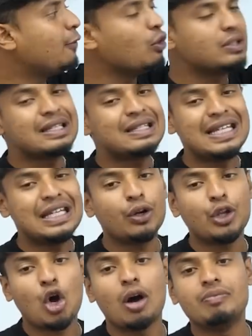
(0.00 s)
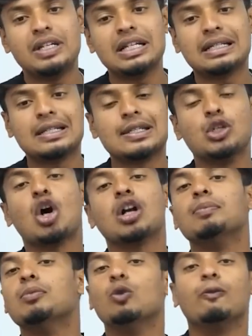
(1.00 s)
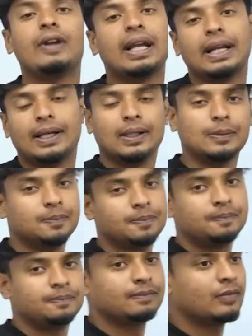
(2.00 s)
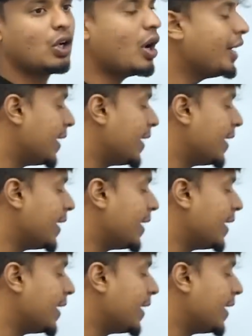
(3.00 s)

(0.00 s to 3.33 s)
force is zero the object is not moving Got